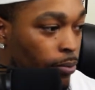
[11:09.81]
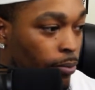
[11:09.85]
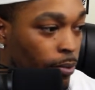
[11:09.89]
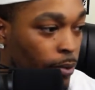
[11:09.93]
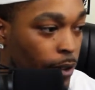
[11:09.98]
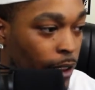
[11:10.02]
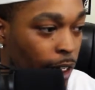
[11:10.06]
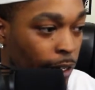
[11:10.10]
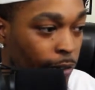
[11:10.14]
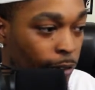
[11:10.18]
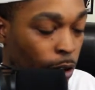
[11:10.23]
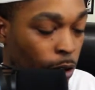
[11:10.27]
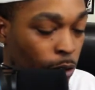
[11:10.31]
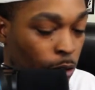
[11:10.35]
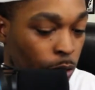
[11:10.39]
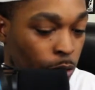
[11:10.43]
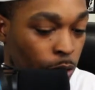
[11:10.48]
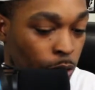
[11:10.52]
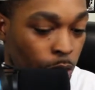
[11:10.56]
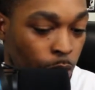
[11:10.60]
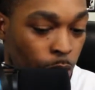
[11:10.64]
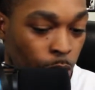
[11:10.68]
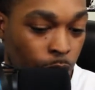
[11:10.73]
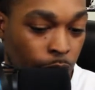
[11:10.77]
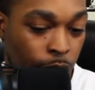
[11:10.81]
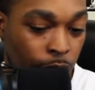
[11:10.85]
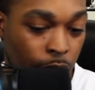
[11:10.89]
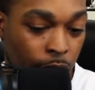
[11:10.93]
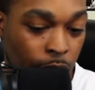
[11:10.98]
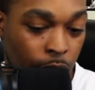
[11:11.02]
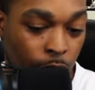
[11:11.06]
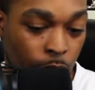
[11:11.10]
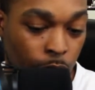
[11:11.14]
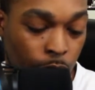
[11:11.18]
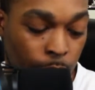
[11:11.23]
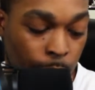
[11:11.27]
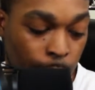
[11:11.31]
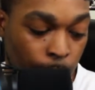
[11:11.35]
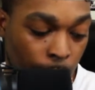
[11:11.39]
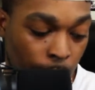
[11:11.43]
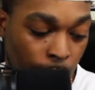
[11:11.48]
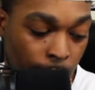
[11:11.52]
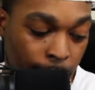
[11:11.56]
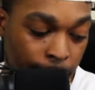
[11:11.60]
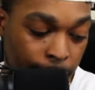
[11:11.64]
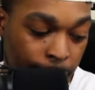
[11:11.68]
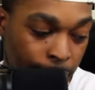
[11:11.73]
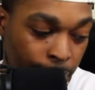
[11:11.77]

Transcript: save all those goon videos. But